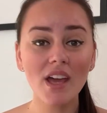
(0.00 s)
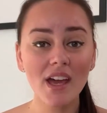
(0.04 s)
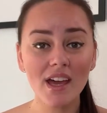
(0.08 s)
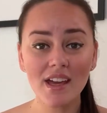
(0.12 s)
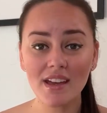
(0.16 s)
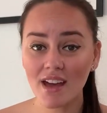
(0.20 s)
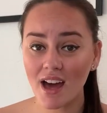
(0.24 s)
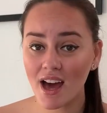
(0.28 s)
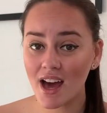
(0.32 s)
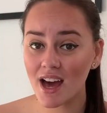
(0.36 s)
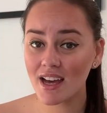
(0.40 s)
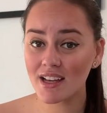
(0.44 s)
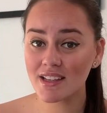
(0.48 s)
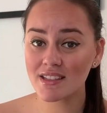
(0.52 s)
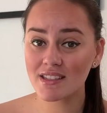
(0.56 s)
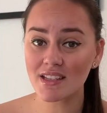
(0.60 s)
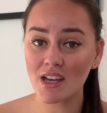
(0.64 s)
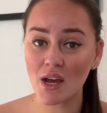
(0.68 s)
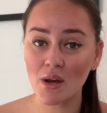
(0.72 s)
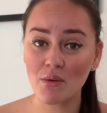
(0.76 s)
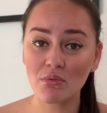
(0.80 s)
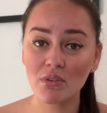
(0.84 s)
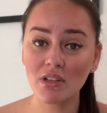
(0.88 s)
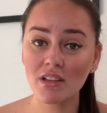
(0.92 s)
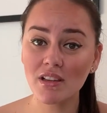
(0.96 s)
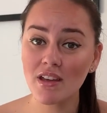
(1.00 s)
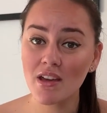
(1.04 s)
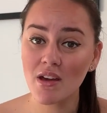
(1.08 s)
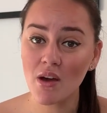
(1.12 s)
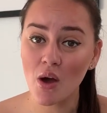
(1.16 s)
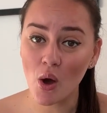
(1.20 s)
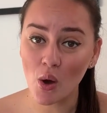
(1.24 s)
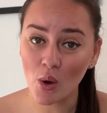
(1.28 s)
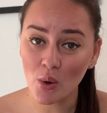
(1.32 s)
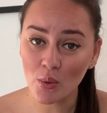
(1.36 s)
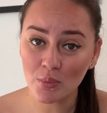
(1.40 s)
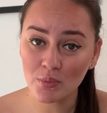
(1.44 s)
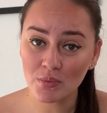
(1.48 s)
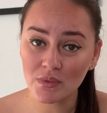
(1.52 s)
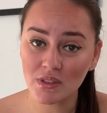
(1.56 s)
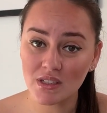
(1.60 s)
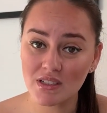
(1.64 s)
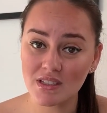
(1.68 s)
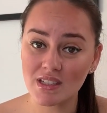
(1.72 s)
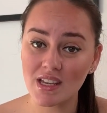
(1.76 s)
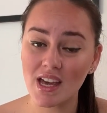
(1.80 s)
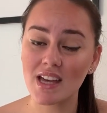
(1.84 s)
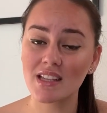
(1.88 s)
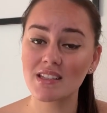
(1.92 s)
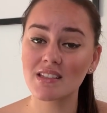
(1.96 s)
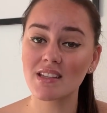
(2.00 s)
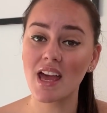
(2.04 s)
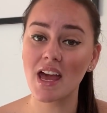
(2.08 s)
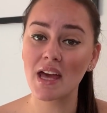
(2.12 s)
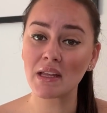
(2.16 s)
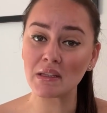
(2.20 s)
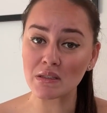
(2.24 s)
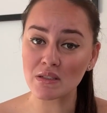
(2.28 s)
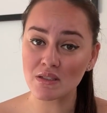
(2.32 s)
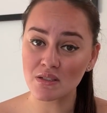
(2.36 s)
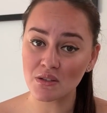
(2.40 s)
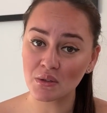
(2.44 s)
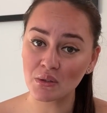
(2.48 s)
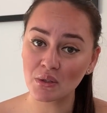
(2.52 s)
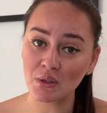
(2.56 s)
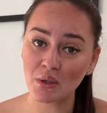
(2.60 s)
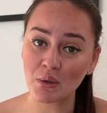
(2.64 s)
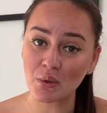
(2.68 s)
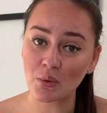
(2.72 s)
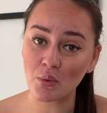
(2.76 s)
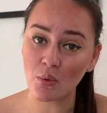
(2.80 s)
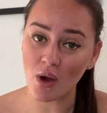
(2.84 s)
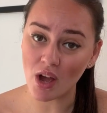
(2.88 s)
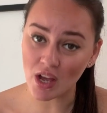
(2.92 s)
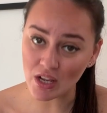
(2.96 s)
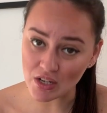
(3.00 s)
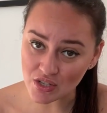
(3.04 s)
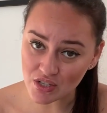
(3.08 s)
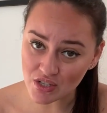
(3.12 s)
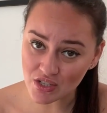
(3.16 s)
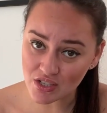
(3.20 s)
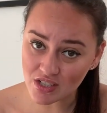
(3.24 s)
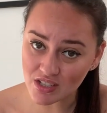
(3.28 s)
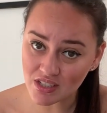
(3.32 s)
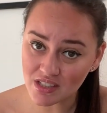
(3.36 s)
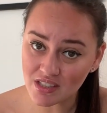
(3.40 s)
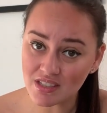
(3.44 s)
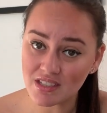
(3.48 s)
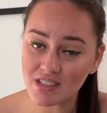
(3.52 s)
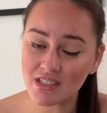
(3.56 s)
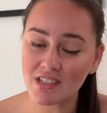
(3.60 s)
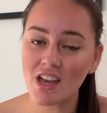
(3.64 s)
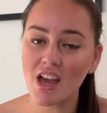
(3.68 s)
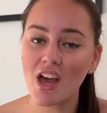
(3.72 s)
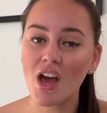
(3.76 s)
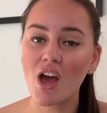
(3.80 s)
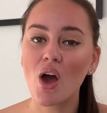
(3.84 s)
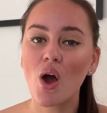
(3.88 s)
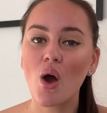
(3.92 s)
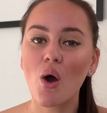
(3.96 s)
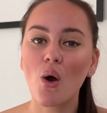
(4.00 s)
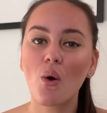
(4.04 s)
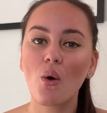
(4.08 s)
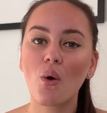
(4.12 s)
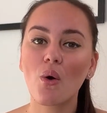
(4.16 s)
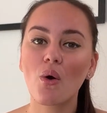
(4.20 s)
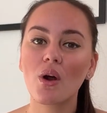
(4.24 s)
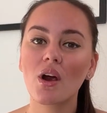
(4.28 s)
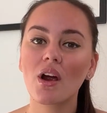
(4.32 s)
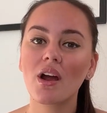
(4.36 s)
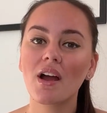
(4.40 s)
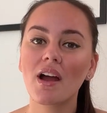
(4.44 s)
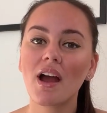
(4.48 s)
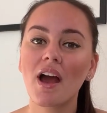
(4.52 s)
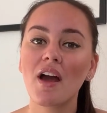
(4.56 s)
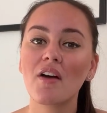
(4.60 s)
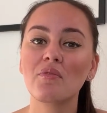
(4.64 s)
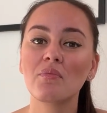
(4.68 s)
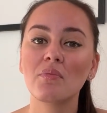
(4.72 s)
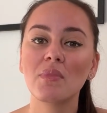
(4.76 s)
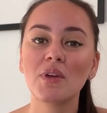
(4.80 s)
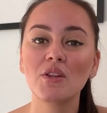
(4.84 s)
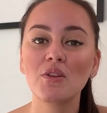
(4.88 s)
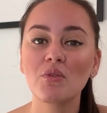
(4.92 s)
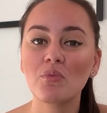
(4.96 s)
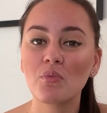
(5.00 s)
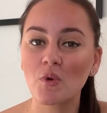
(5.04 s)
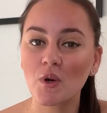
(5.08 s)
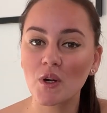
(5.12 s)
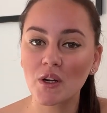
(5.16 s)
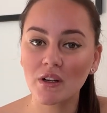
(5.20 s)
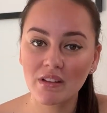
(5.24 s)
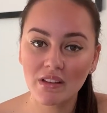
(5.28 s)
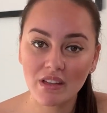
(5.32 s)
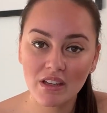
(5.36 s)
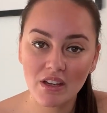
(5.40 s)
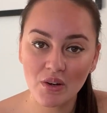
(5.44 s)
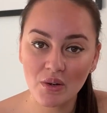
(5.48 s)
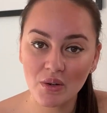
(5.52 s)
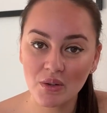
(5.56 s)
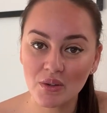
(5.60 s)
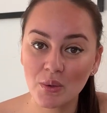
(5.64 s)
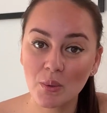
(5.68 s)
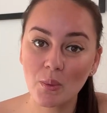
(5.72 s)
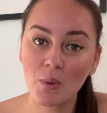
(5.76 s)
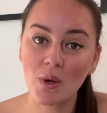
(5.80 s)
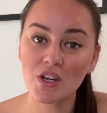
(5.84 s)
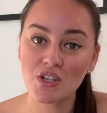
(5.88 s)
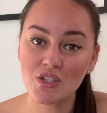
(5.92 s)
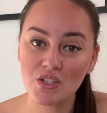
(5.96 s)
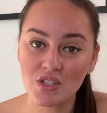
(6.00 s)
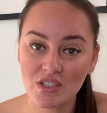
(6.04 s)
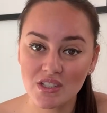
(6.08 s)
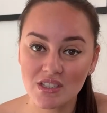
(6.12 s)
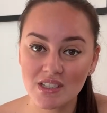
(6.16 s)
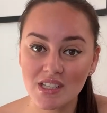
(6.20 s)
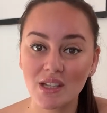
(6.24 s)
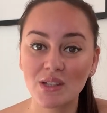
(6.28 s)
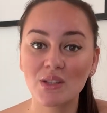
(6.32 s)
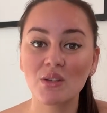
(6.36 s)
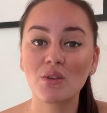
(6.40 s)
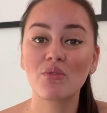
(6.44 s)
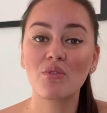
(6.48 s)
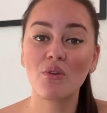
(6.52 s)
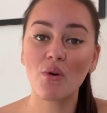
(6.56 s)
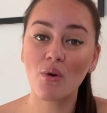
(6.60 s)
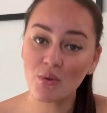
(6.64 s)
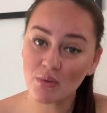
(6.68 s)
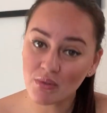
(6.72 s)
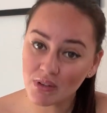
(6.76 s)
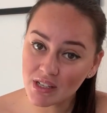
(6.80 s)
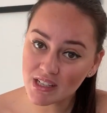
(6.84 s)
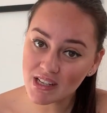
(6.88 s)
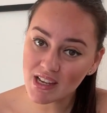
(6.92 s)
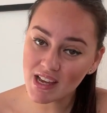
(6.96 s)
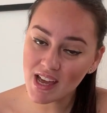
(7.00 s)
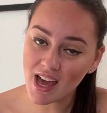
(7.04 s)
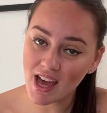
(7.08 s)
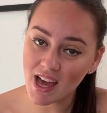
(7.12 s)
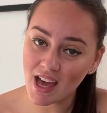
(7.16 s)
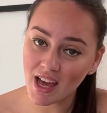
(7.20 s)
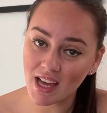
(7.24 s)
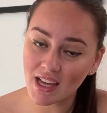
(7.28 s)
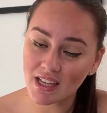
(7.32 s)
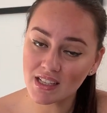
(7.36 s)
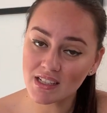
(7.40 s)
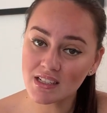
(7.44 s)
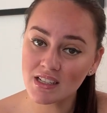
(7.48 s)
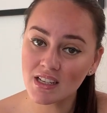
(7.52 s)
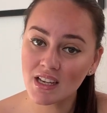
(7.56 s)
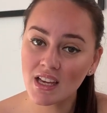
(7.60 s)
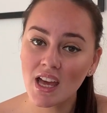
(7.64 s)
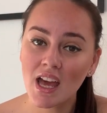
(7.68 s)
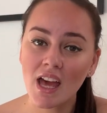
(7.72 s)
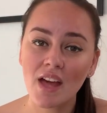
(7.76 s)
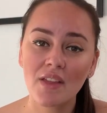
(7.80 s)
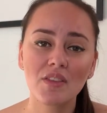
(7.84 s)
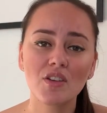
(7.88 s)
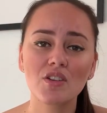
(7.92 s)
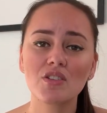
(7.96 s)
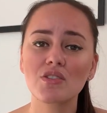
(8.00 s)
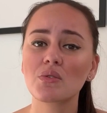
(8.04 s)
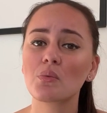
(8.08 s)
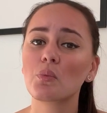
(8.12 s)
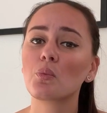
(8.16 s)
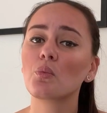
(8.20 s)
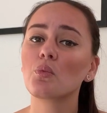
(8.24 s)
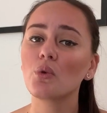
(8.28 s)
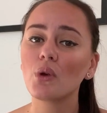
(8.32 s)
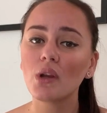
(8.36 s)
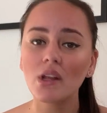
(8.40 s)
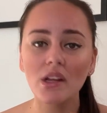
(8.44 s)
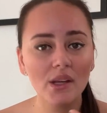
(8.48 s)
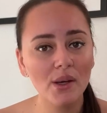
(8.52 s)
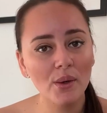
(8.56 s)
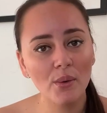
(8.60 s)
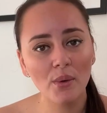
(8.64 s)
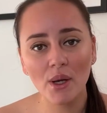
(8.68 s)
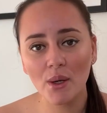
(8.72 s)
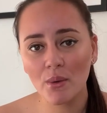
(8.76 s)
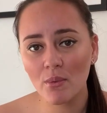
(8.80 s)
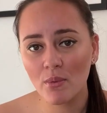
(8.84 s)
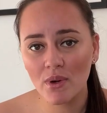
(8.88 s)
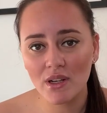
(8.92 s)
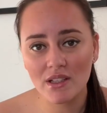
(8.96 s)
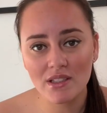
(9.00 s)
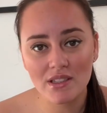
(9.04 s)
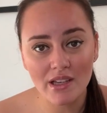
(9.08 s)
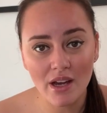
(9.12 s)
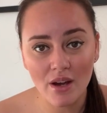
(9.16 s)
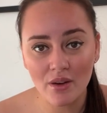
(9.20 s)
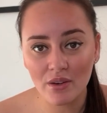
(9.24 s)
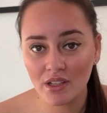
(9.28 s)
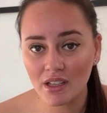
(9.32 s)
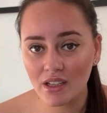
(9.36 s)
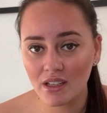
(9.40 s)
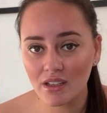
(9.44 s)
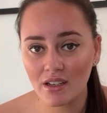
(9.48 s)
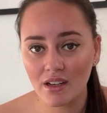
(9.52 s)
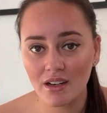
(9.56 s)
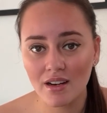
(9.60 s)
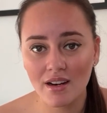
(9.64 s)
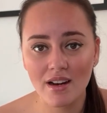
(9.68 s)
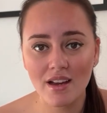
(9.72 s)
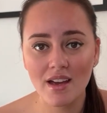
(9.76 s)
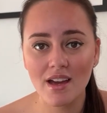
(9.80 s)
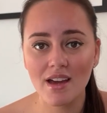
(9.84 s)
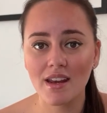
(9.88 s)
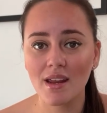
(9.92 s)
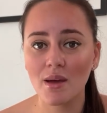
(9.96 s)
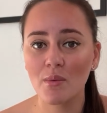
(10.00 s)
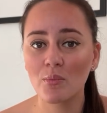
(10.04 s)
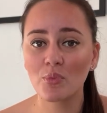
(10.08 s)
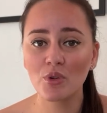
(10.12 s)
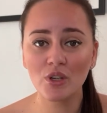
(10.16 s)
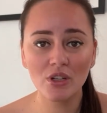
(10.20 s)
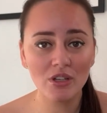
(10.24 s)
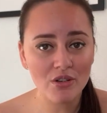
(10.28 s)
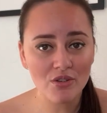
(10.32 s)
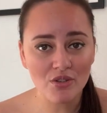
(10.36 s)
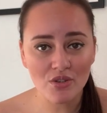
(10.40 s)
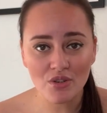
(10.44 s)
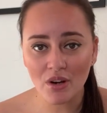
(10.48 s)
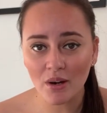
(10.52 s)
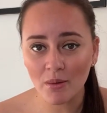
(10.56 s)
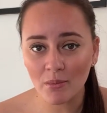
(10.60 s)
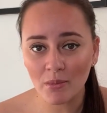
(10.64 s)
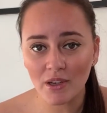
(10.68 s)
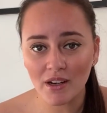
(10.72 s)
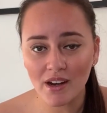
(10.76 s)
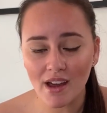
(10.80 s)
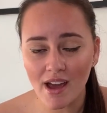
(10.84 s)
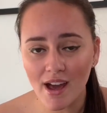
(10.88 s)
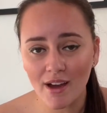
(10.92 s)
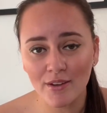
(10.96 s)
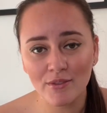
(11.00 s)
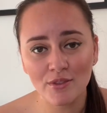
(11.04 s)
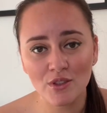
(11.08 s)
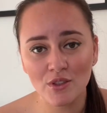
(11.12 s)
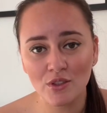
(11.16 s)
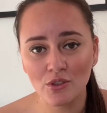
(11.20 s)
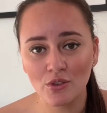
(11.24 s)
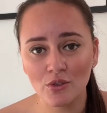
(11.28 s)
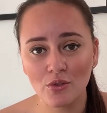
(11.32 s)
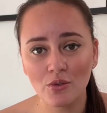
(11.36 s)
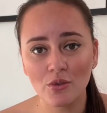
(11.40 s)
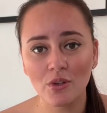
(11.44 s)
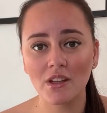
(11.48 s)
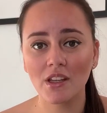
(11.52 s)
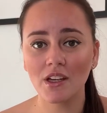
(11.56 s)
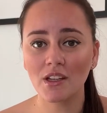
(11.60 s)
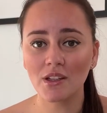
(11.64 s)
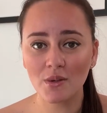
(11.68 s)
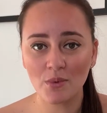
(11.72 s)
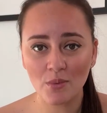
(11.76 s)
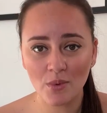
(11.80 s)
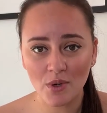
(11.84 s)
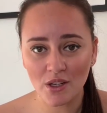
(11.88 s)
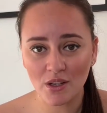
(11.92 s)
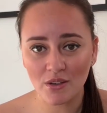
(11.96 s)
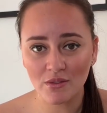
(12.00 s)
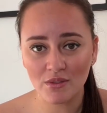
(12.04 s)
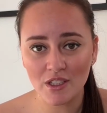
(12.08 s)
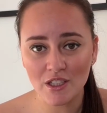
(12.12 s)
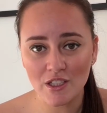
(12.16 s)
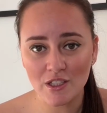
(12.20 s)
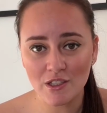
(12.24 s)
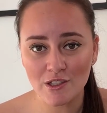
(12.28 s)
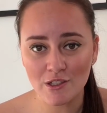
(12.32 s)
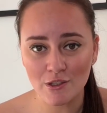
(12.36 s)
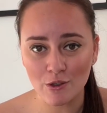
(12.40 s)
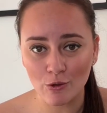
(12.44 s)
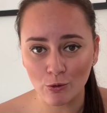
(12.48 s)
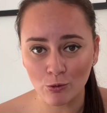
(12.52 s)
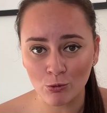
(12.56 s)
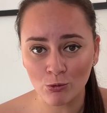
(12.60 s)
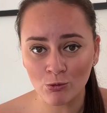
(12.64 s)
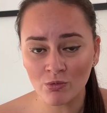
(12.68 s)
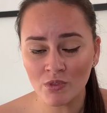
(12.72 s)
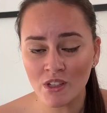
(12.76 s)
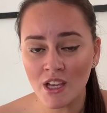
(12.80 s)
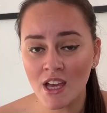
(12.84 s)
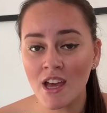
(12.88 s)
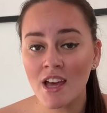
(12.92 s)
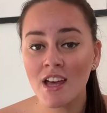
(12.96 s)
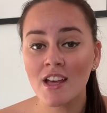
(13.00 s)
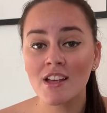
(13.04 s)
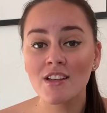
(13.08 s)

okay, guys, I really hope this has answered your questions or have made you more clear on the questions that you've already had. There's some really great ones out here, and I'm pretty sure I'm gonna have to do another one of these soon.